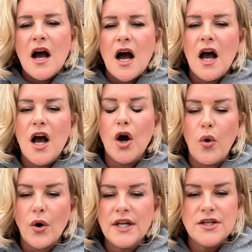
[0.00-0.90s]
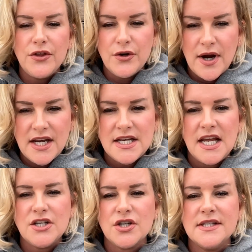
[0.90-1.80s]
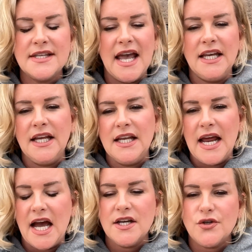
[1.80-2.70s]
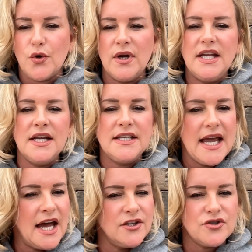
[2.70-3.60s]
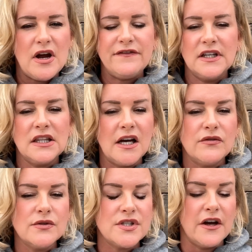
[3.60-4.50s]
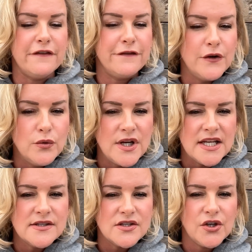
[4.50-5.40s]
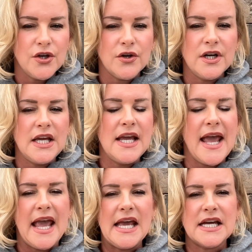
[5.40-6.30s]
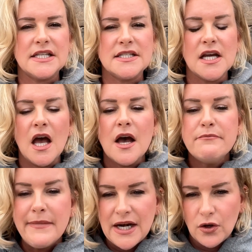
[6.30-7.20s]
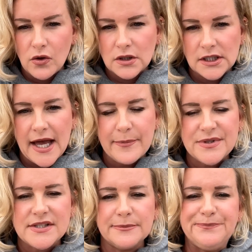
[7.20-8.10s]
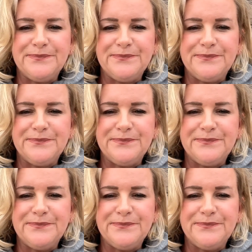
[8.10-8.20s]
according to the United Nations, and it has created catastrophic levels of food insecurity and medical collapse.